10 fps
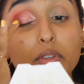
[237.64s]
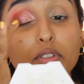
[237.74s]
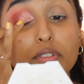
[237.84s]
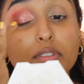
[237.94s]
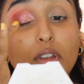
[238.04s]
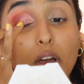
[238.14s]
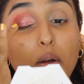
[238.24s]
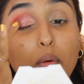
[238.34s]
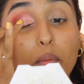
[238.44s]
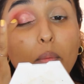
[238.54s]
when you just
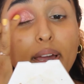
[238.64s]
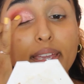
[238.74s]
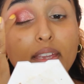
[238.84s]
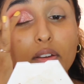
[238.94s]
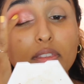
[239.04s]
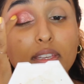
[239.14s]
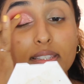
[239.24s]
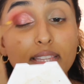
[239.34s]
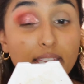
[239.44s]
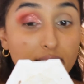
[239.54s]
start working on these
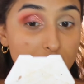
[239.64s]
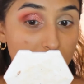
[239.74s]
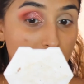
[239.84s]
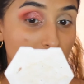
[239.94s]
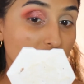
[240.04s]
things, they